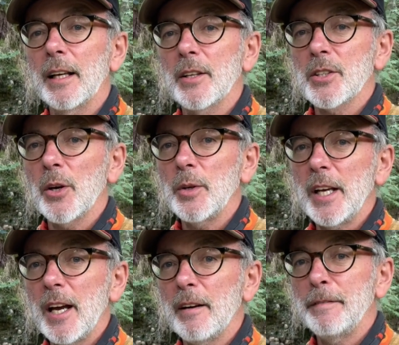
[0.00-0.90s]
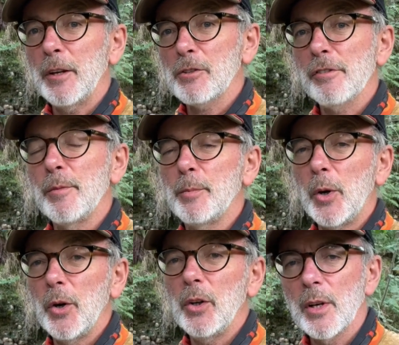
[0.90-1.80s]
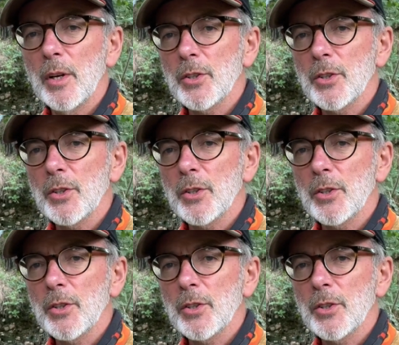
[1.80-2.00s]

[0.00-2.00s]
So yeah, filter and boil,